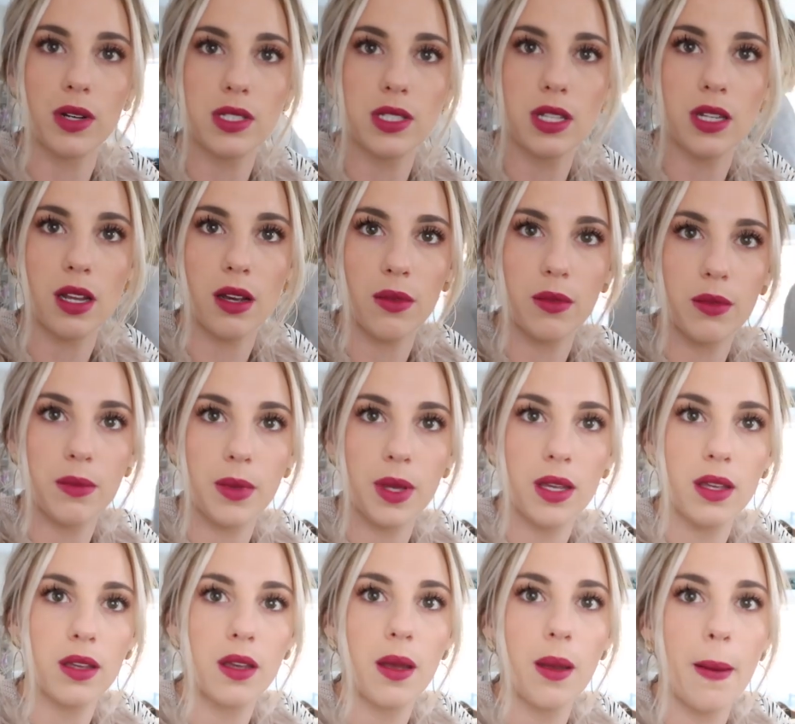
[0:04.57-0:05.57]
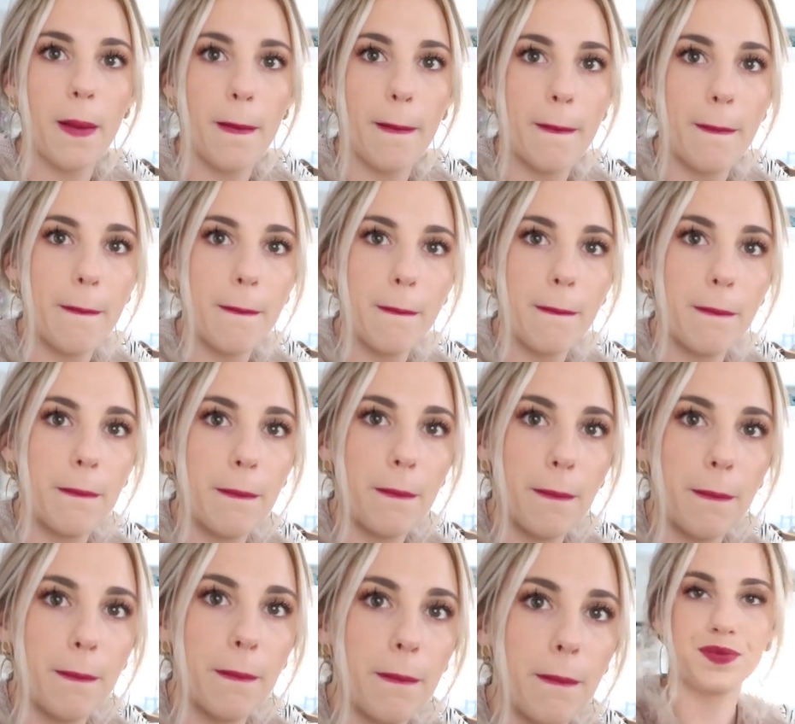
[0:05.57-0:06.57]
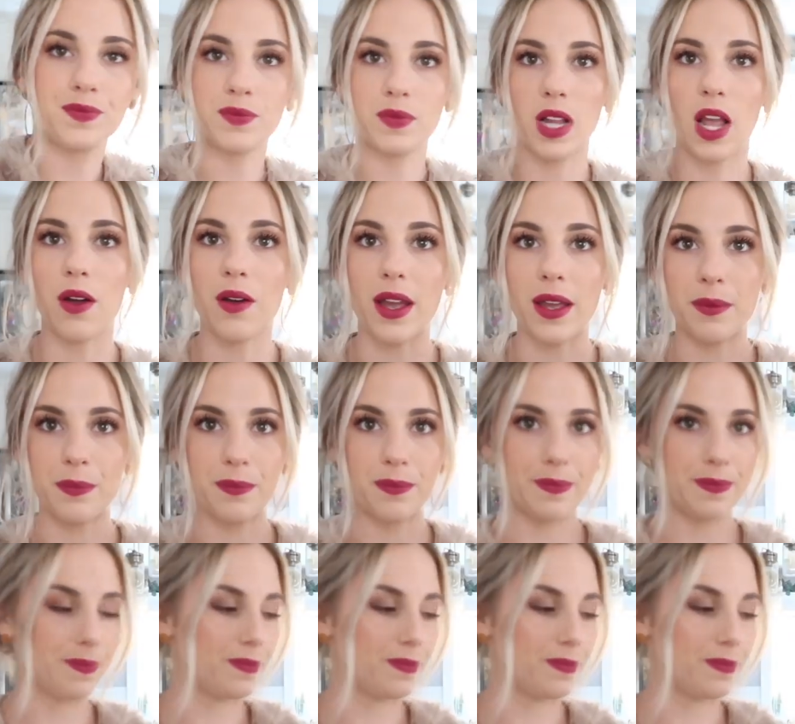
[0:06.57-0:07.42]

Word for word: want to sit down with me? You can show them. Okay.